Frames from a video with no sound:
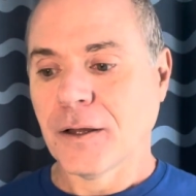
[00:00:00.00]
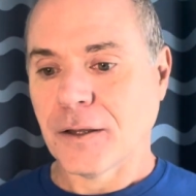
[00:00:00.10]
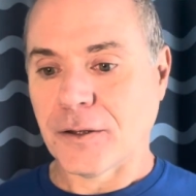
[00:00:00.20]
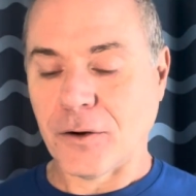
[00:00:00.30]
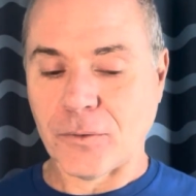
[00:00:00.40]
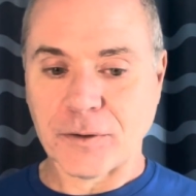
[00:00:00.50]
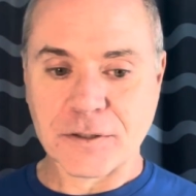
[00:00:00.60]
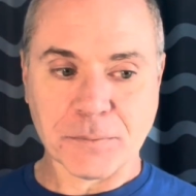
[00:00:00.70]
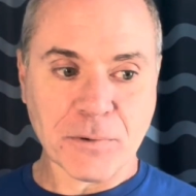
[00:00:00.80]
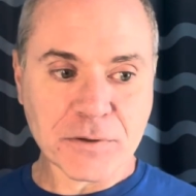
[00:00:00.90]
You know,
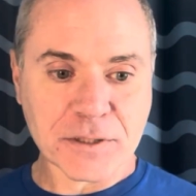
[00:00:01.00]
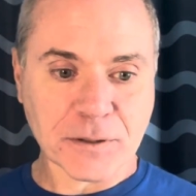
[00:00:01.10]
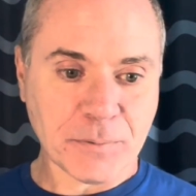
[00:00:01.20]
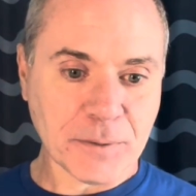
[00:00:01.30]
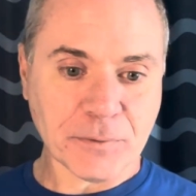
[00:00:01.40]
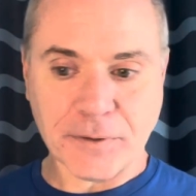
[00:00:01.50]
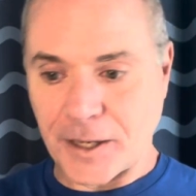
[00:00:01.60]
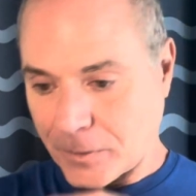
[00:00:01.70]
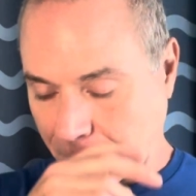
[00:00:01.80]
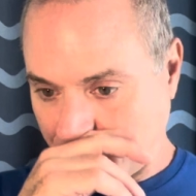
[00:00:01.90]
because most of the people that
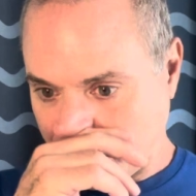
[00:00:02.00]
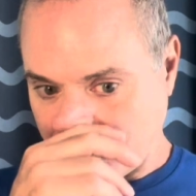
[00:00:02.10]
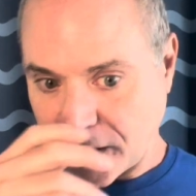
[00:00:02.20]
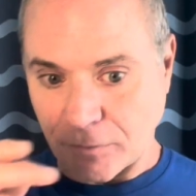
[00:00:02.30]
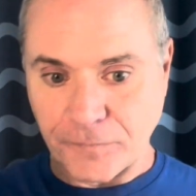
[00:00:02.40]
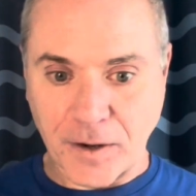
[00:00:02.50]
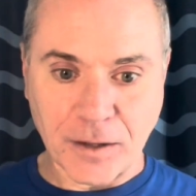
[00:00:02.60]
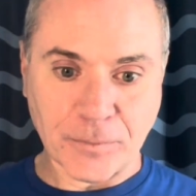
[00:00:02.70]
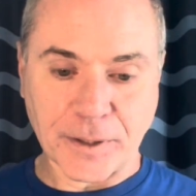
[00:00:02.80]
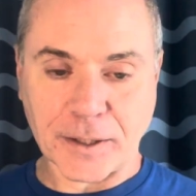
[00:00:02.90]
are
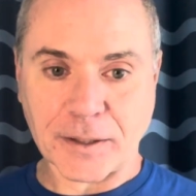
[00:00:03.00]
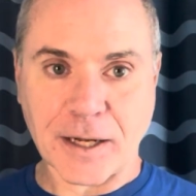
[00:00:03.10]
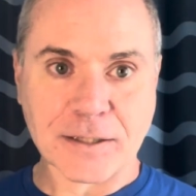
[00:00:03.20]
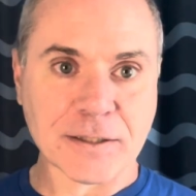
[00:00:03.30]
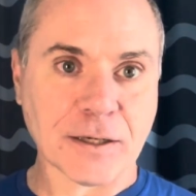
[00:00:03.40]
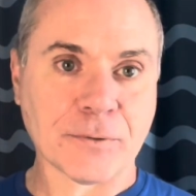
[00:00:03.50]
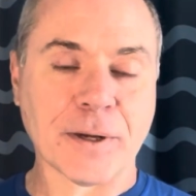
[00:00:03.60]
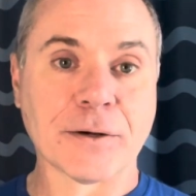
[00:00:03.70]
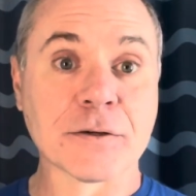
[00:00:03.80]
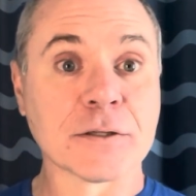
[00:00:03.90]
following content
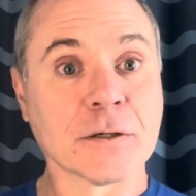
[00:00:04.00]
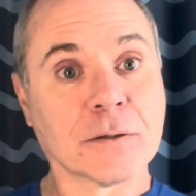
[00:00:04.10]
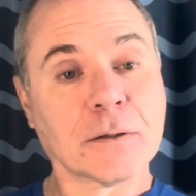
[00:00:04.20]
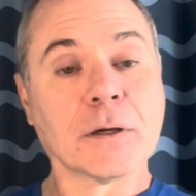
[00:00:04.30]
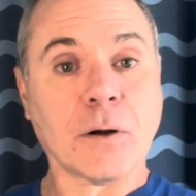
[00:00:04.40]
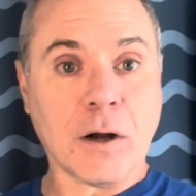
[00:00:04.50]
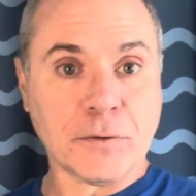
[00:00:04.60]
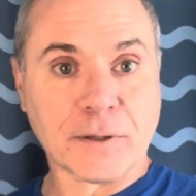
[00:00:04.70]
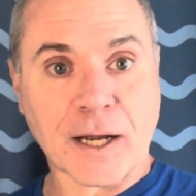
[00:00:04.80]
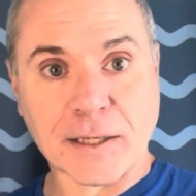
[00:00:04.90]
creators, they're, you know, other
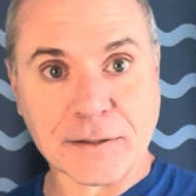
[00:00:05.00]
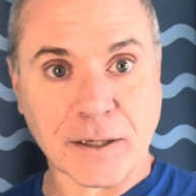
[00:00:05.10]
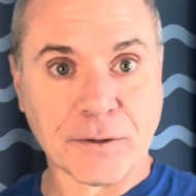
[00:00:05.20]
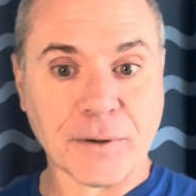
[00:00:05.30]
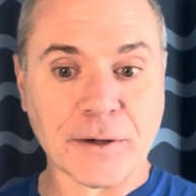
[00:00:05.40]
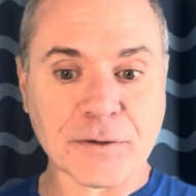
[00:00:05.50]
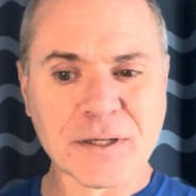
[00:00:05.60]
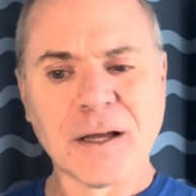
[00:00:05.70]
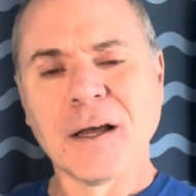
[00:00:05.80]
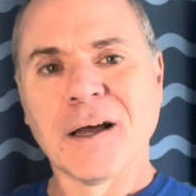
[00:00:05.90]
content creators,
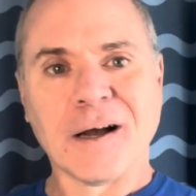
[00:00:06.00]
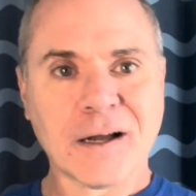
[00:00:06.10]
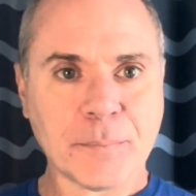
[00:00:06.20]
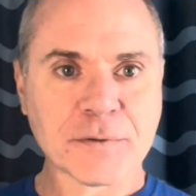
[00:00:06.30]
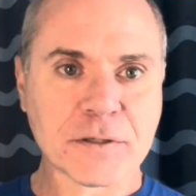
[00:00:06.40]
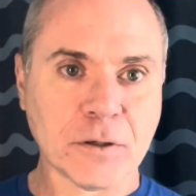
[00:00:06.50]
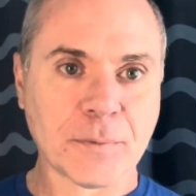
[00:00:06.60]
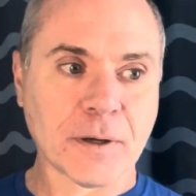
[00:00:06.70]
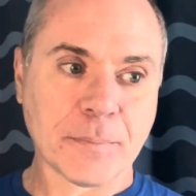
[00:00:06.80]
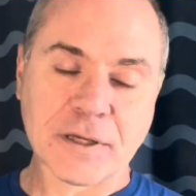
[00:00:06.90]
a couple soap
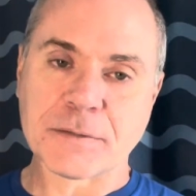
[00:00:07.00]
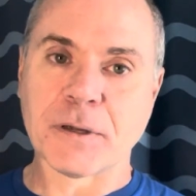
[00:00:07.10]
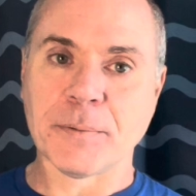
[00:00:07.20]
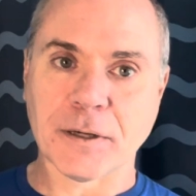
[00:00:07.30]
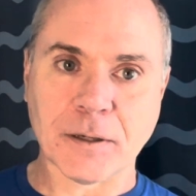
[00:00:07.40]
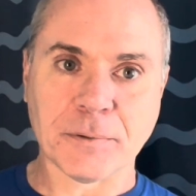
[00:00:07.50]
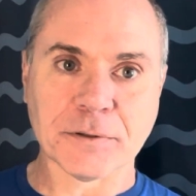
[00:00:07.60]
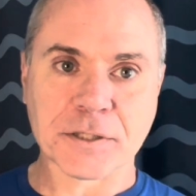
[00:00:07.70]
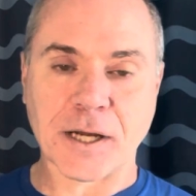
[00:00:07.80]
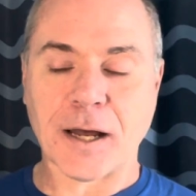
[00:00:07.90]
companies, maybe a couple of
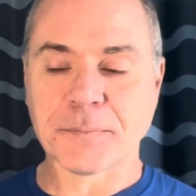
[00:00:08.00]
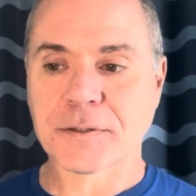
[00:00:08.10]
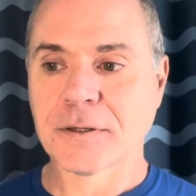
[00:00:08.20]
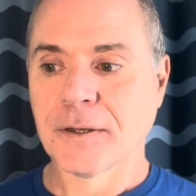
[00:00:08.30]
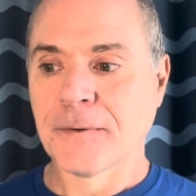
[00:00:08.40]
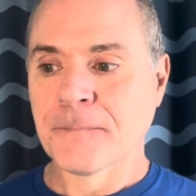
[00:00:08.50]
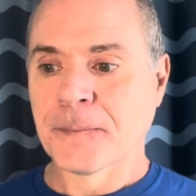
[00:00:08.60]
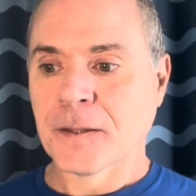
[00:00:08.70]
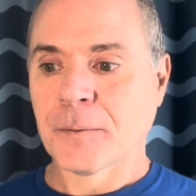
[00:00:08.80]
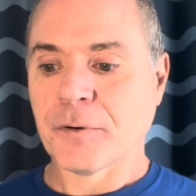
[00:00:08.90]
shops,
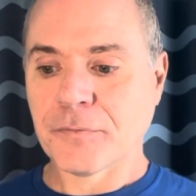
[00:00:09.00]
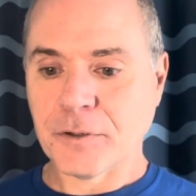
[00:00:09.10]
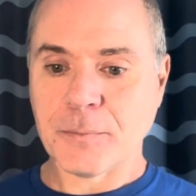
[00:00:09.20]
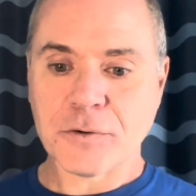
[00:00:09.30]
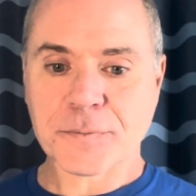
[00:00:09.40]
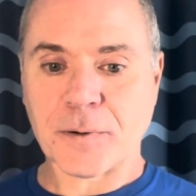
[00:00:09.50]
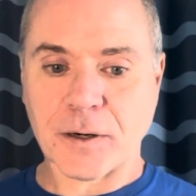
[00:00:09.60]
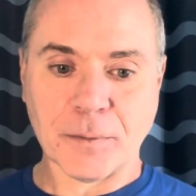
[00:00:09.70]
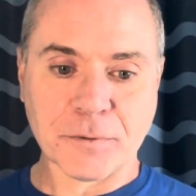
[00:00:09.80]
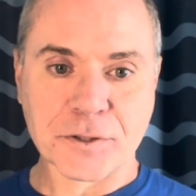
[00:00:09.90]
but for the most part,
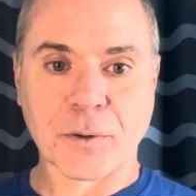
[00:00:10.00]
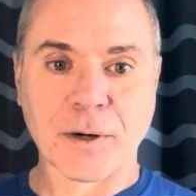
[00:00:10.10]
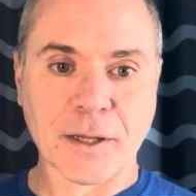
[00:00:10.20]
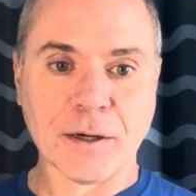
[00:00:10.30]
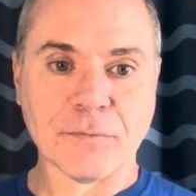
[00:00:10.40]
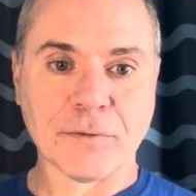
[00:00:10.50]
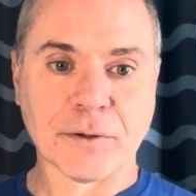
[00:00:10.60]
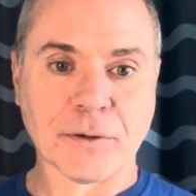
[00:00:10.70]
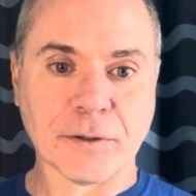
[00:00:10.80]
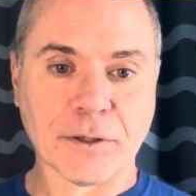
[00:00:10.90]
a majority of
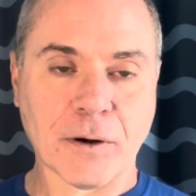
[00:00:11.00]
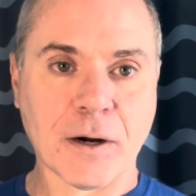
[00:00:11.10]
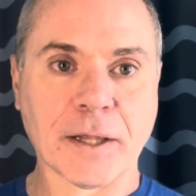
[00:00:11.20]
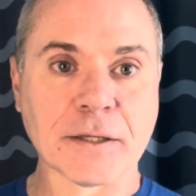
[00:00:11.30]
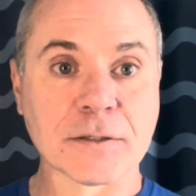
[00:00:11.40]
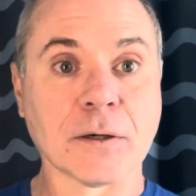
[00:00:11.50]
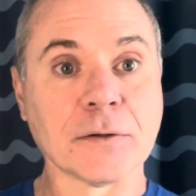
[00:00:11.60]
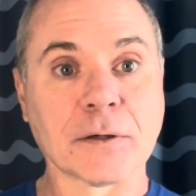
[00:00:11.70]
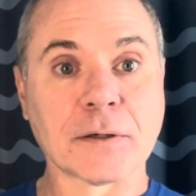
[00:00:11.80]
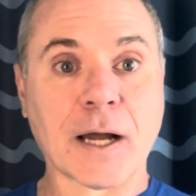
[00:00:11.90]
your audience or
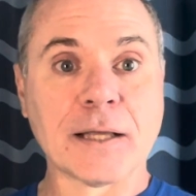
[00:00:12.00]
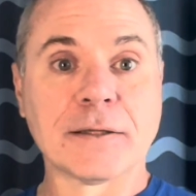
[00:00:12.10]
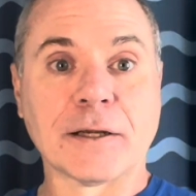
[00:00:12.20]
other content